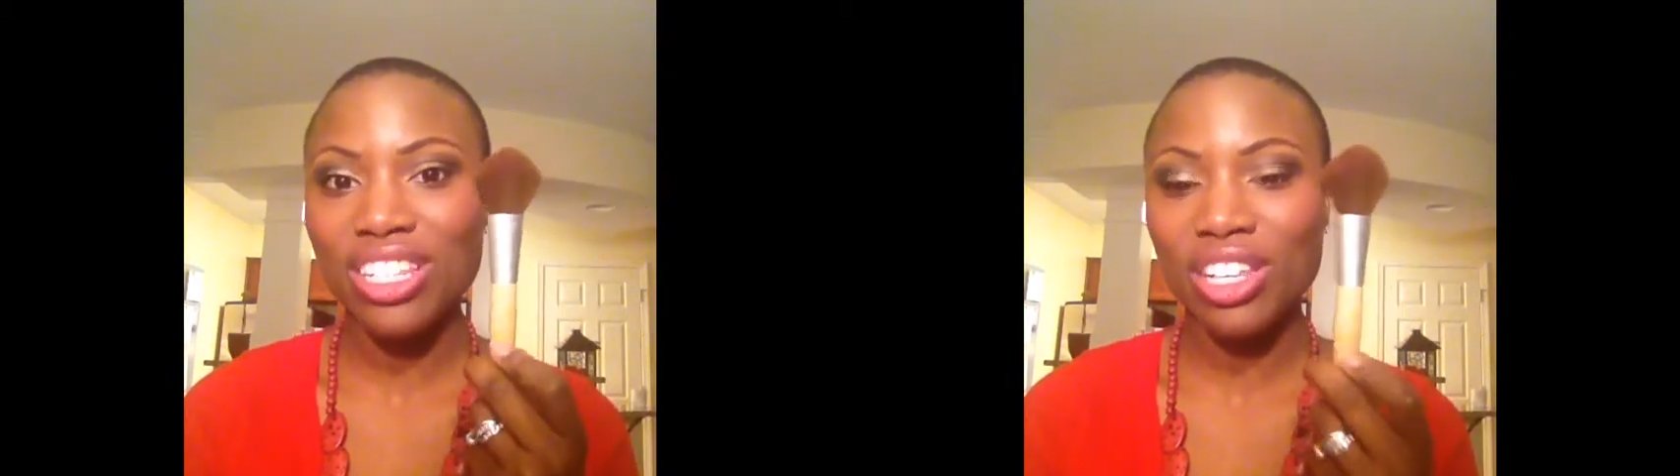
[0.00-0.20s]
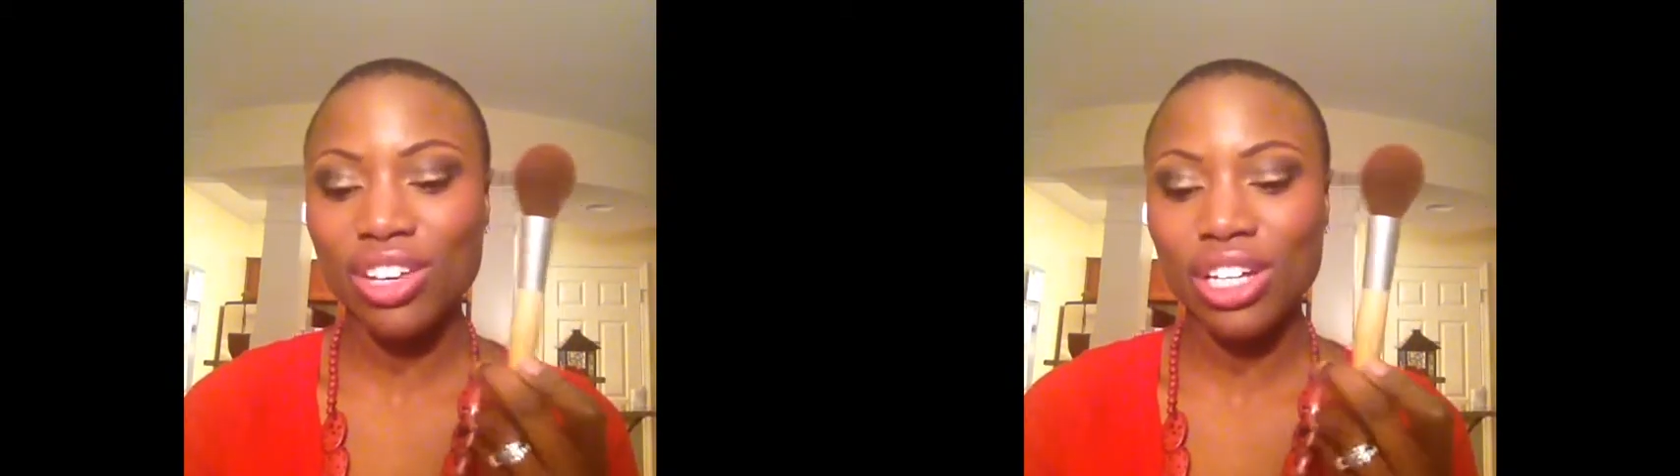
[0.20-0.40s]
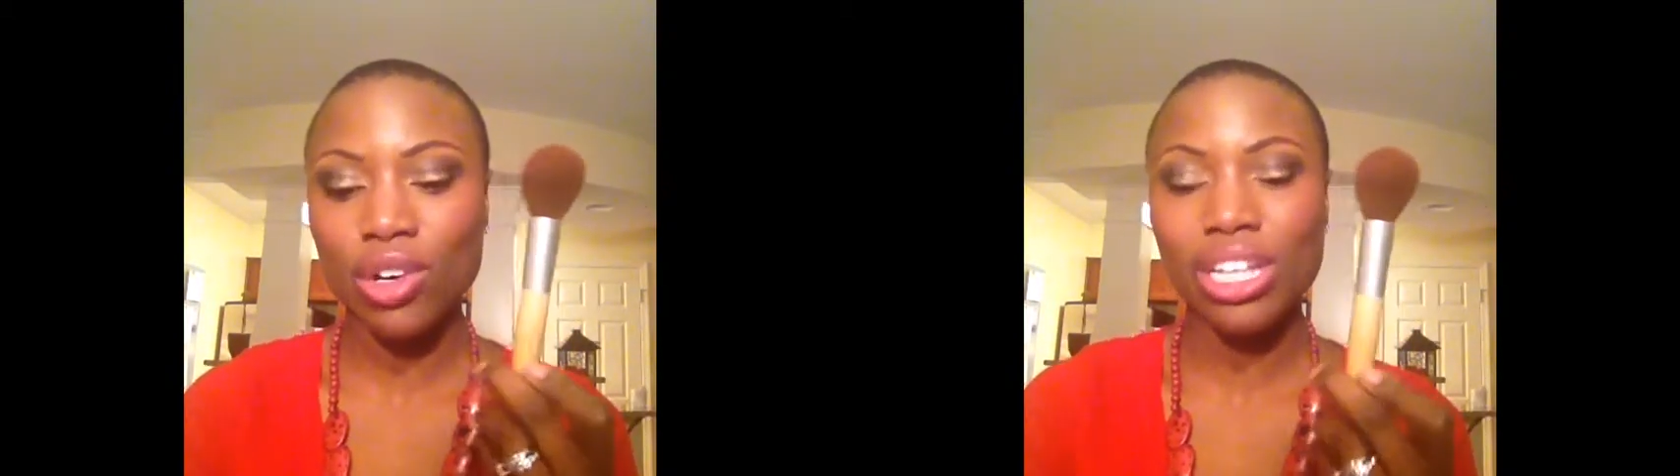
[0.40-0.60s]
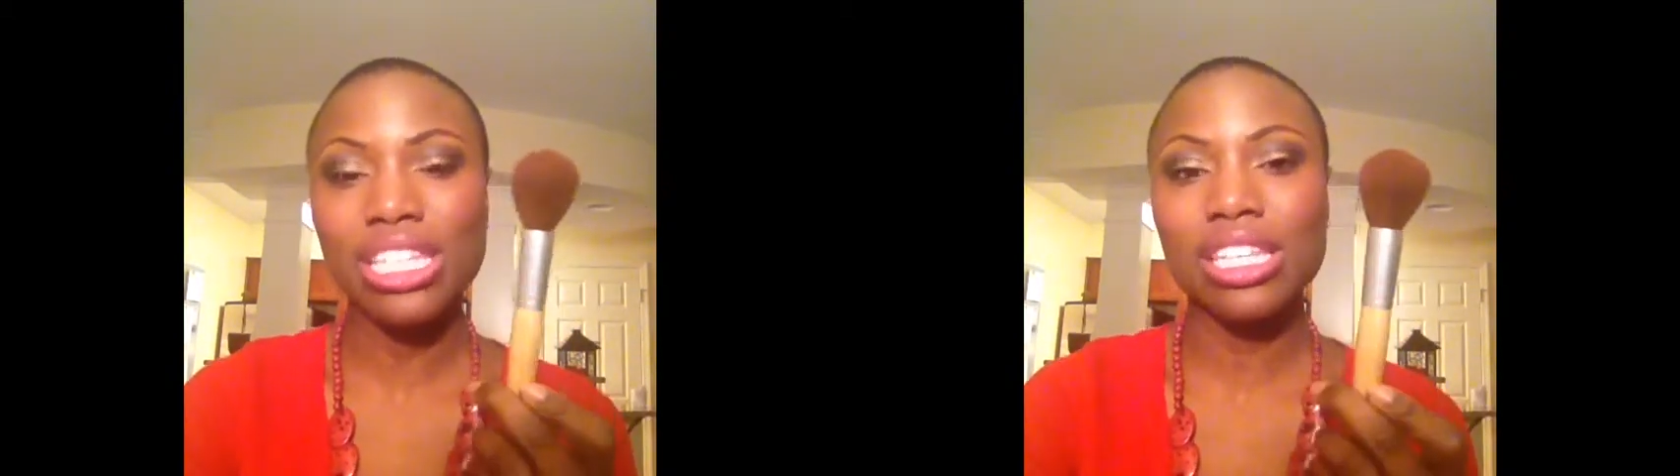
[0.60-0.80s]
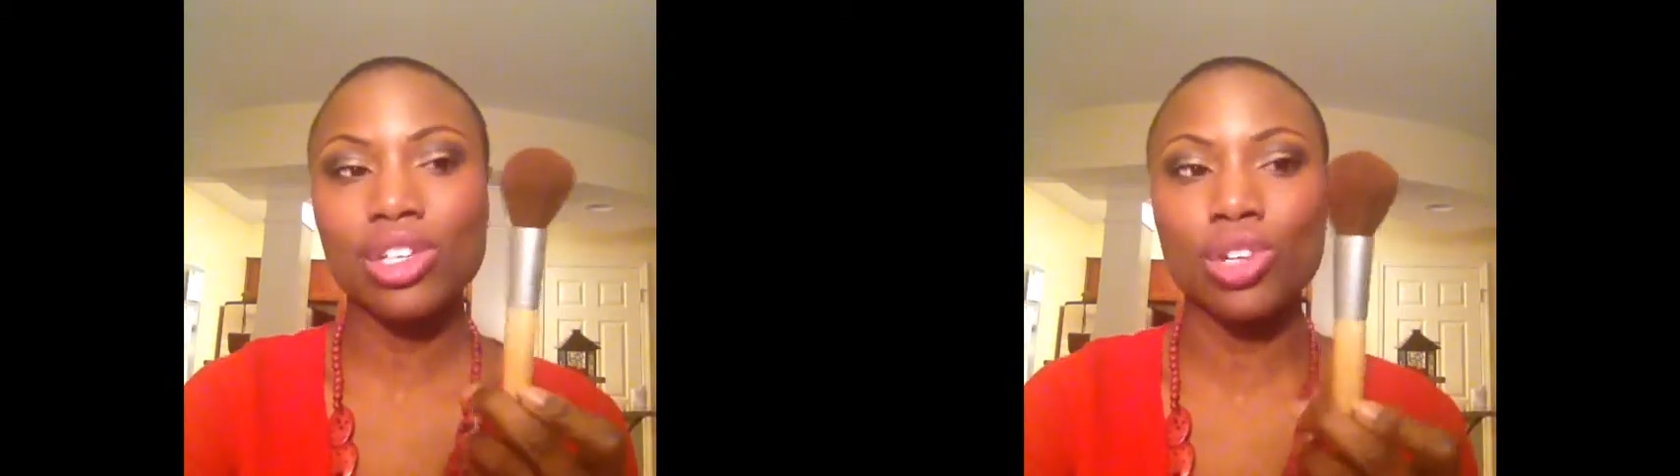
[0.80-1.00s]
And you
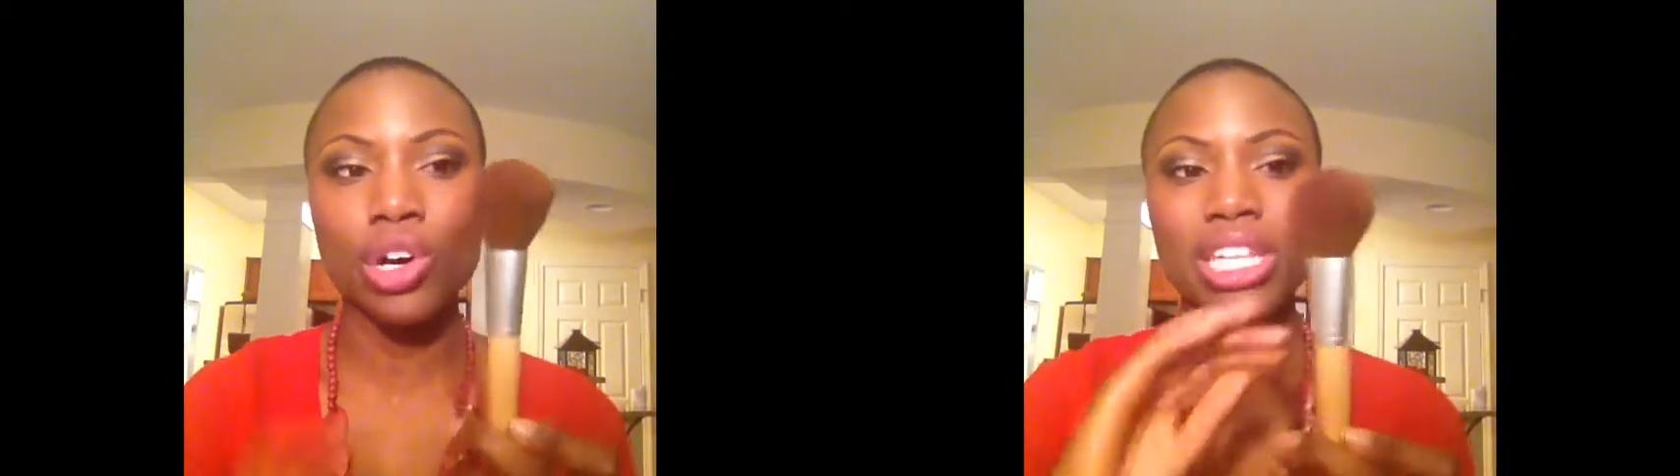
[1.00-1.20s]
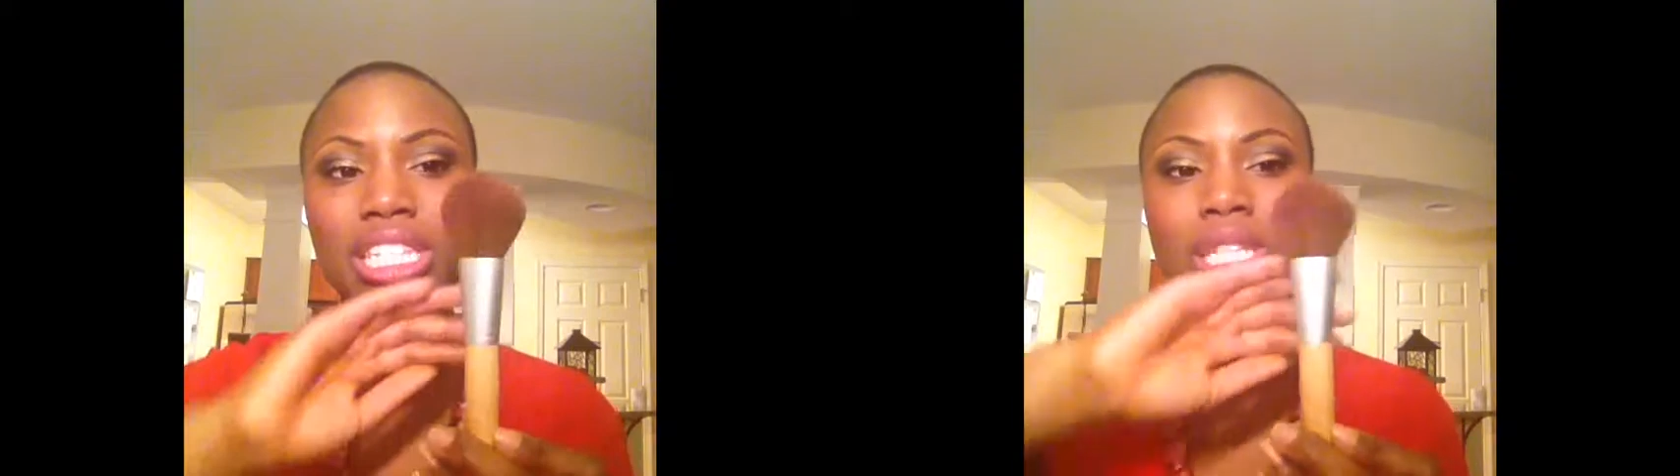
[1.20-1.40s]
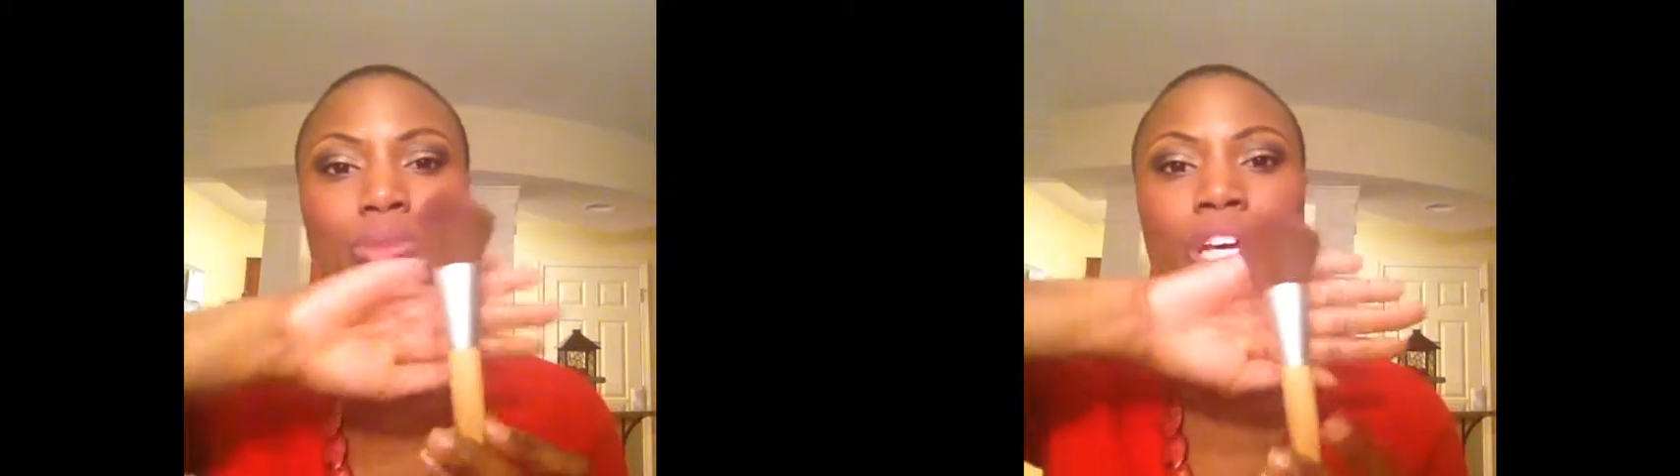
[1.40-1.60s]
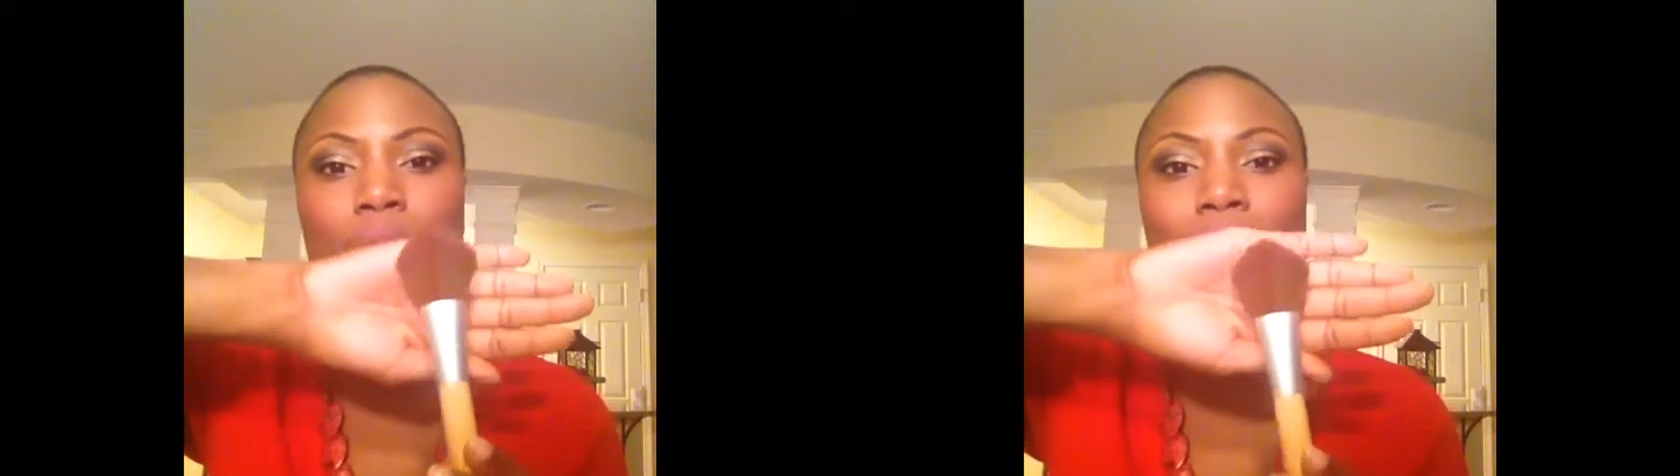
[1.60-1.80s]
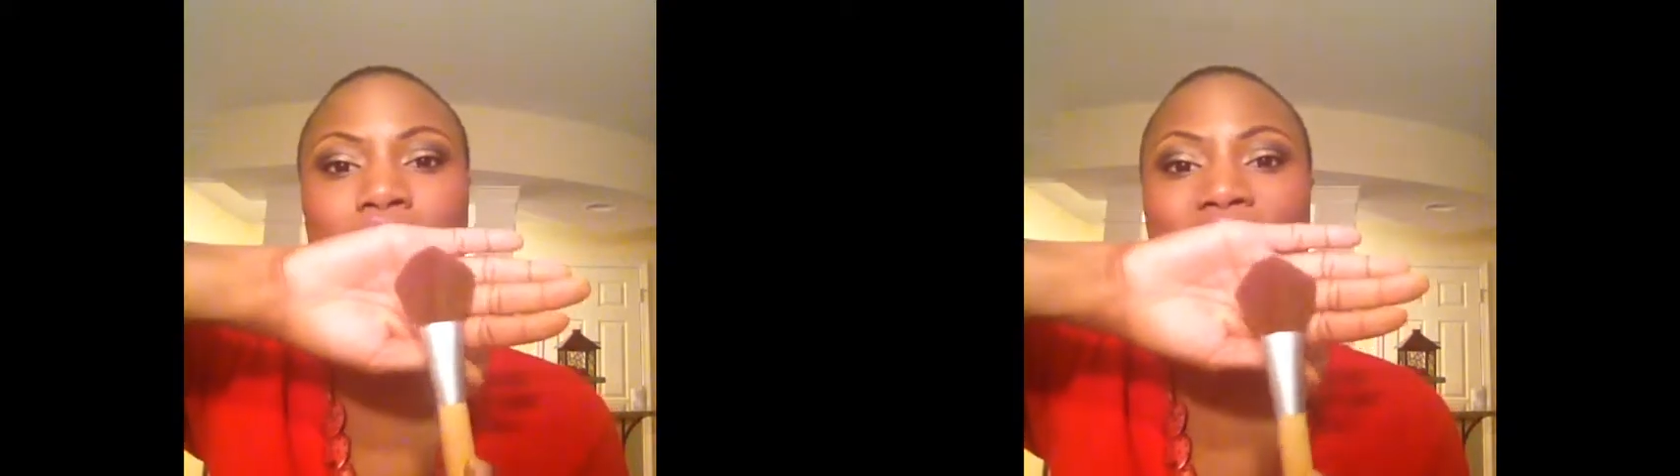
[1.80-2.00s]
notice this
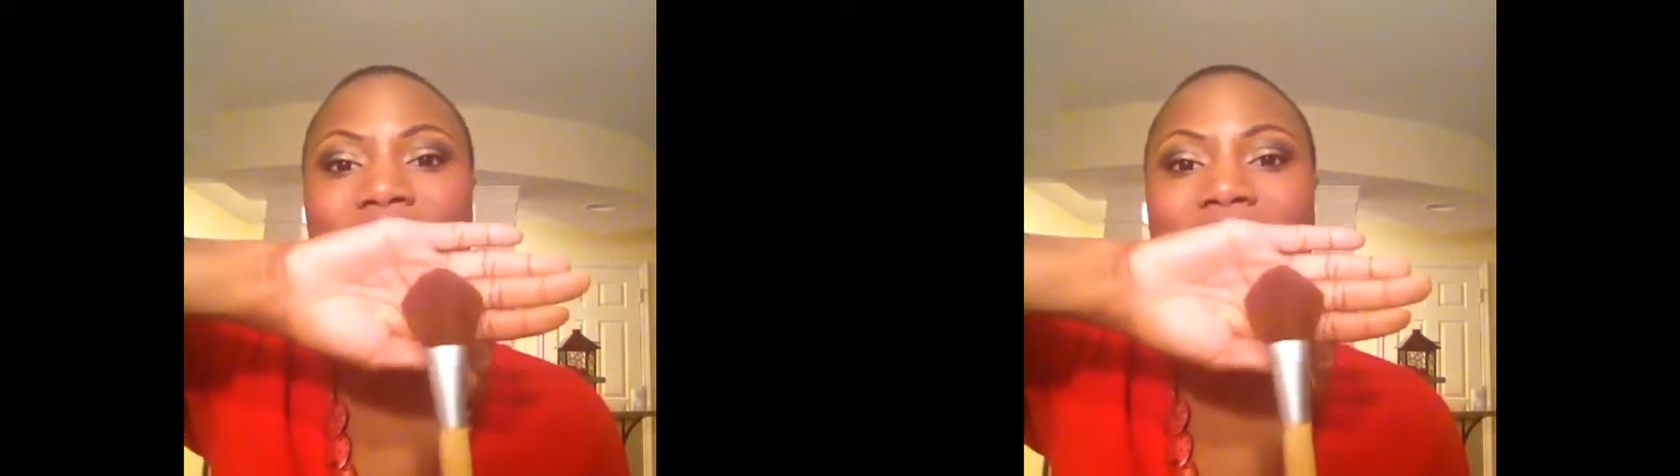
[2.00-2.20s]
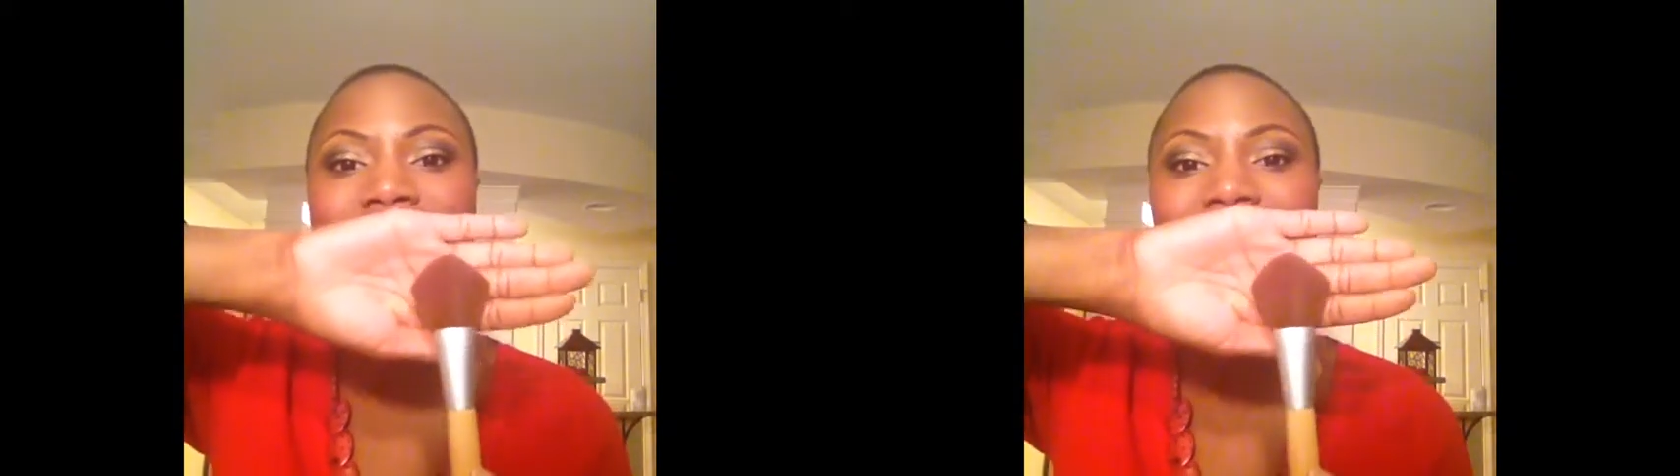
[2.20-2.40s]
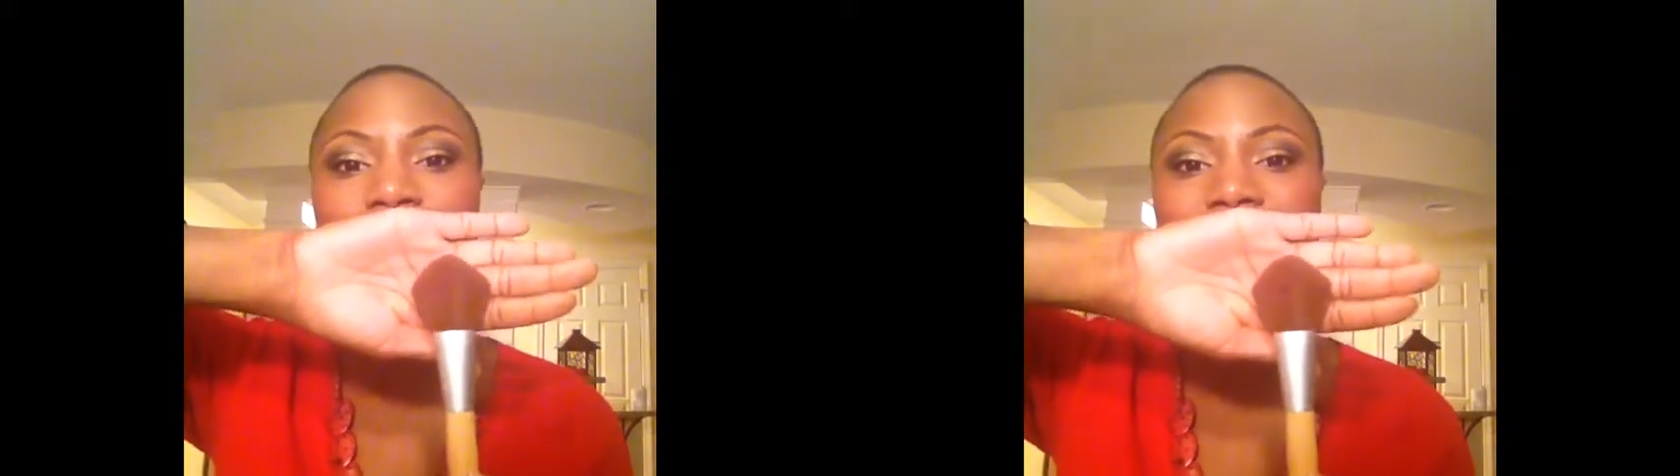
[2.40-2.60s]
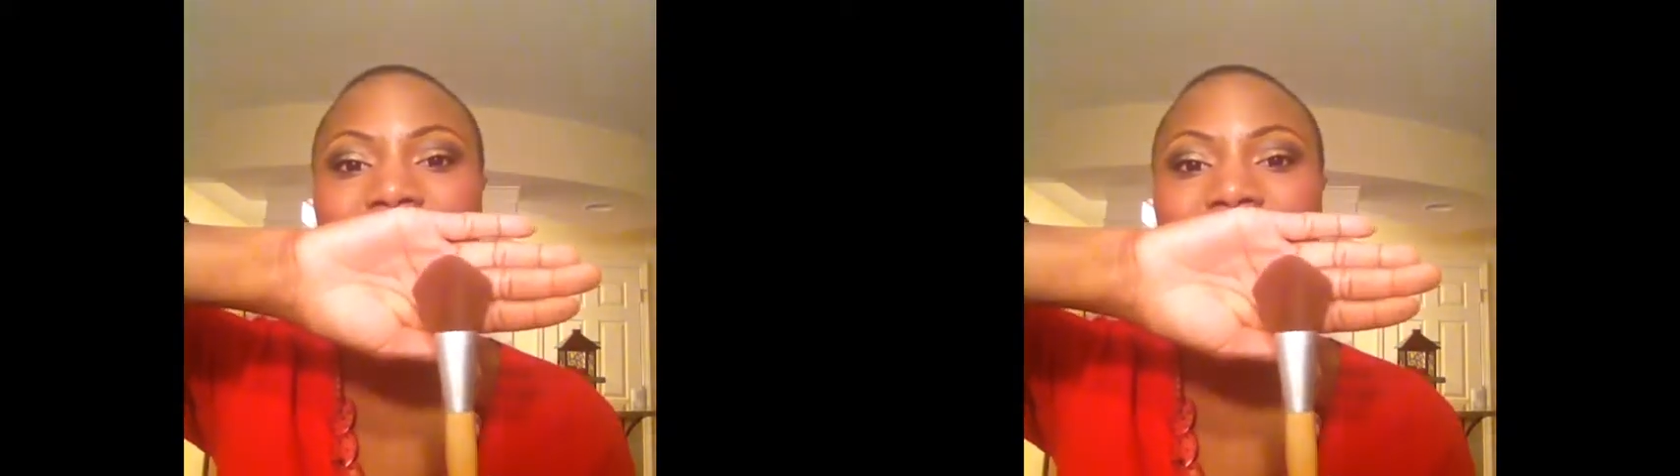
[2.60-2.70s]
blush brush actually